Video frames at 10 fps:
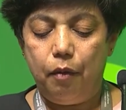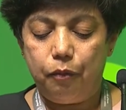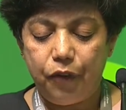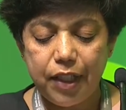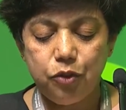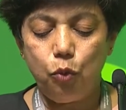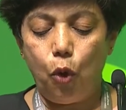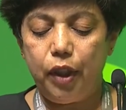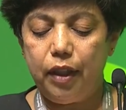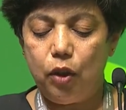
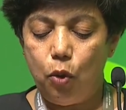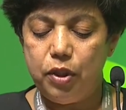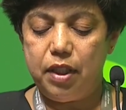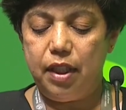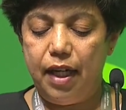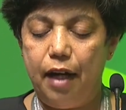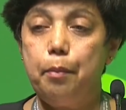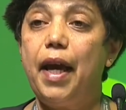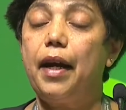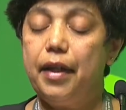freshwater, coastal and
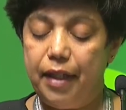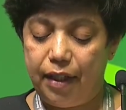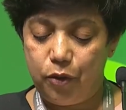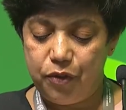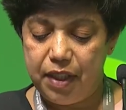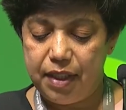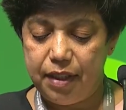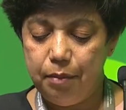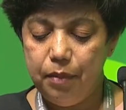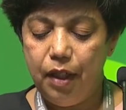marine
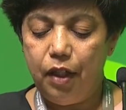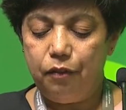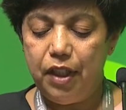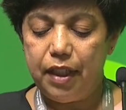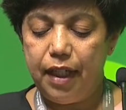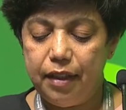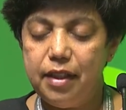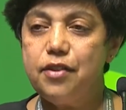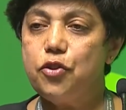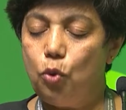ecosystem which
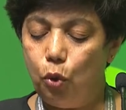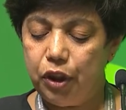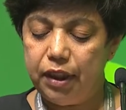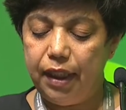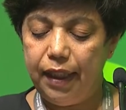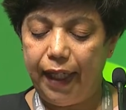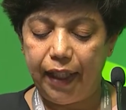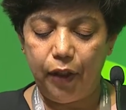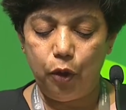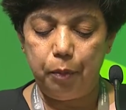address social,
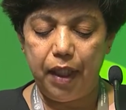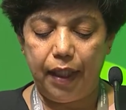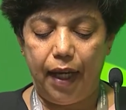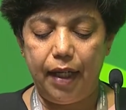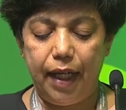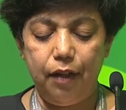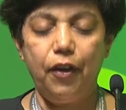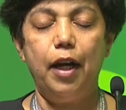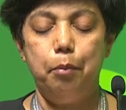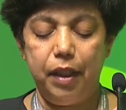economic and
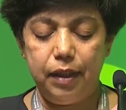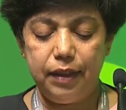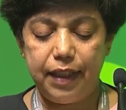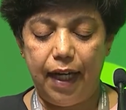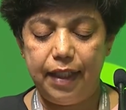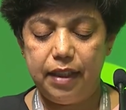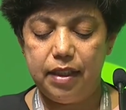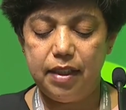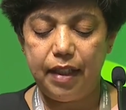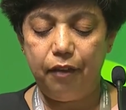environmental
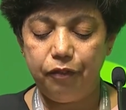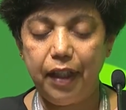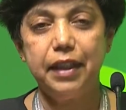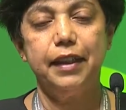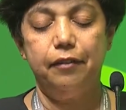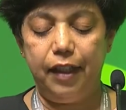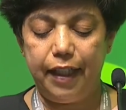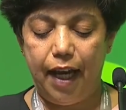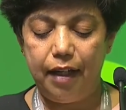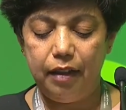challenges
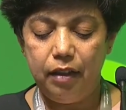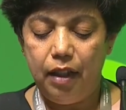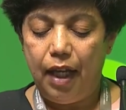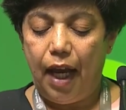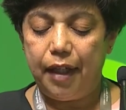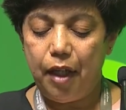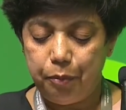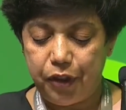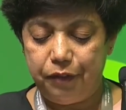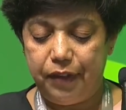effectively and
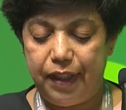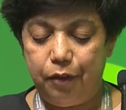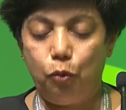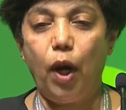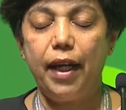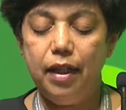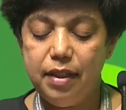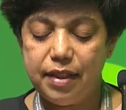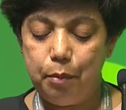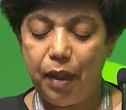adaptively, while
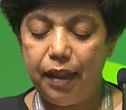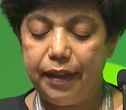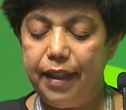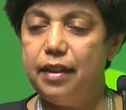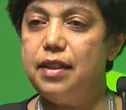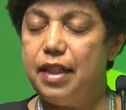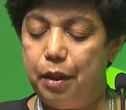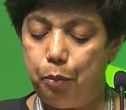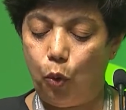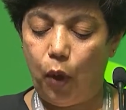simultaneously
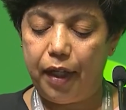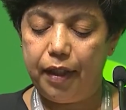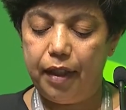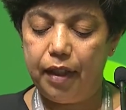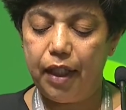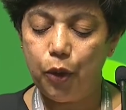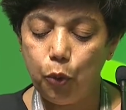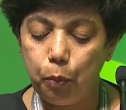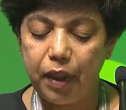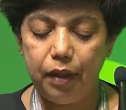providing
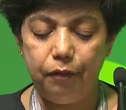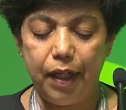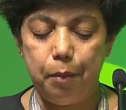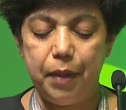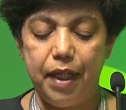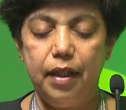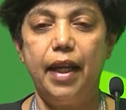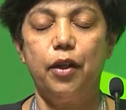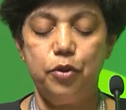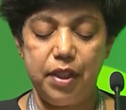human well-being
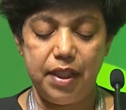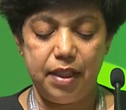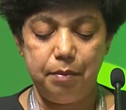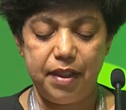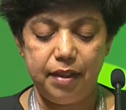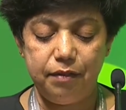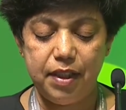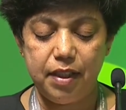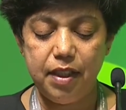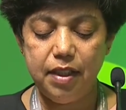ecosystem
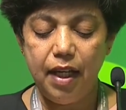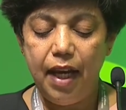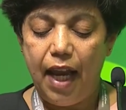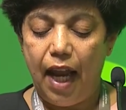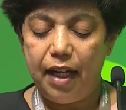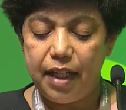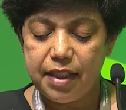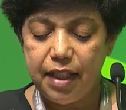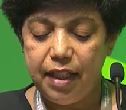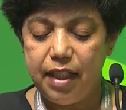services and
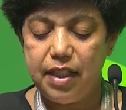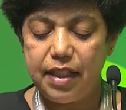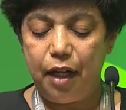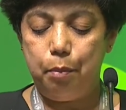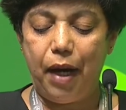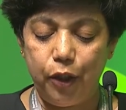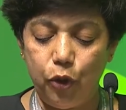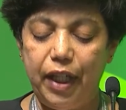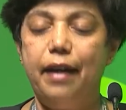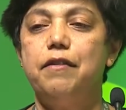resilience and
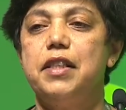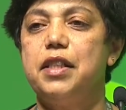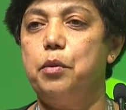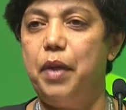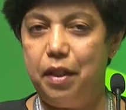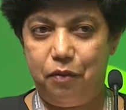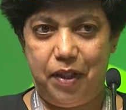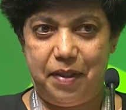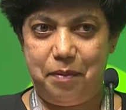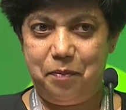biodiversity
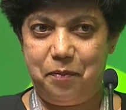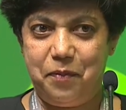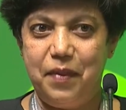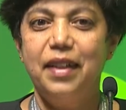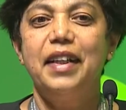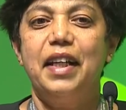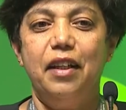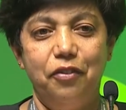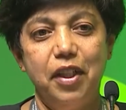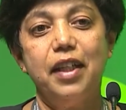benefits.
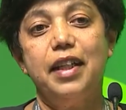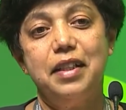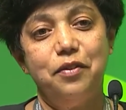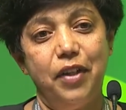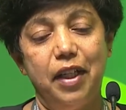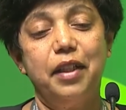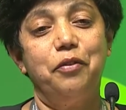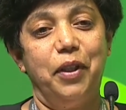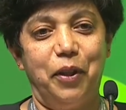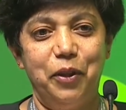Definitely it is very
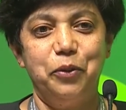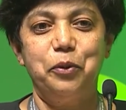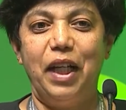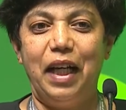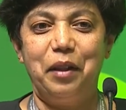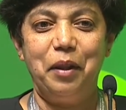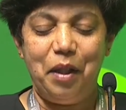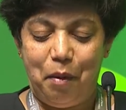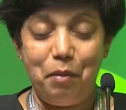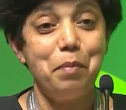difficult to
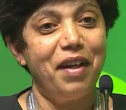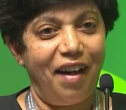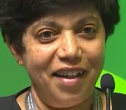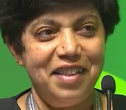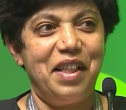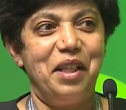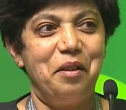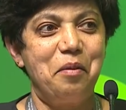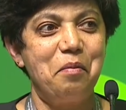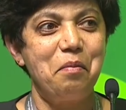memorize
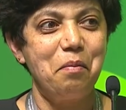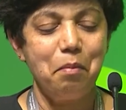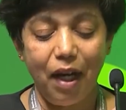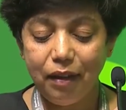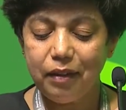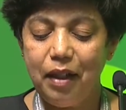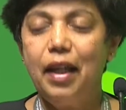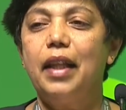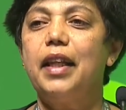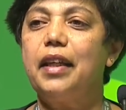it. But
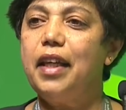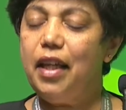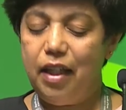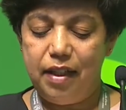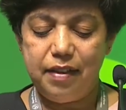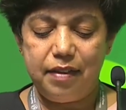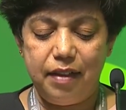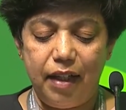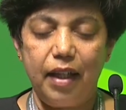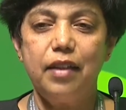the key is,
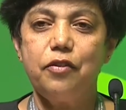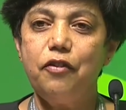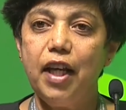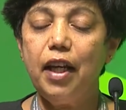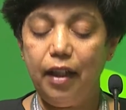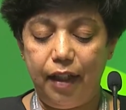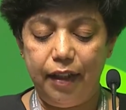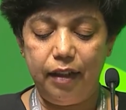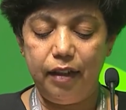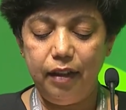it's very
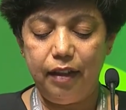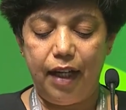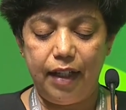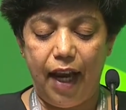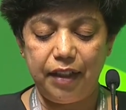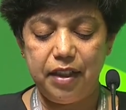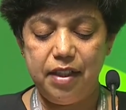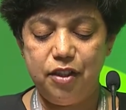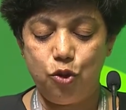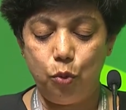clear that
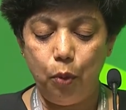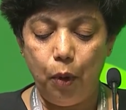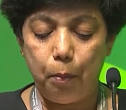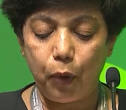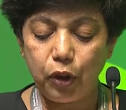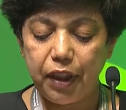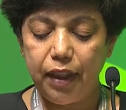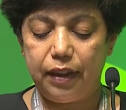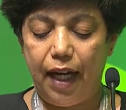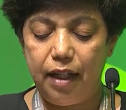actions to
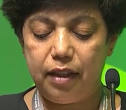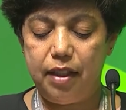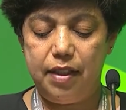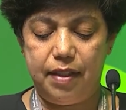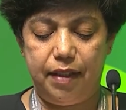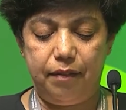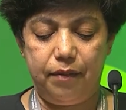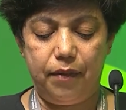protect and conserve.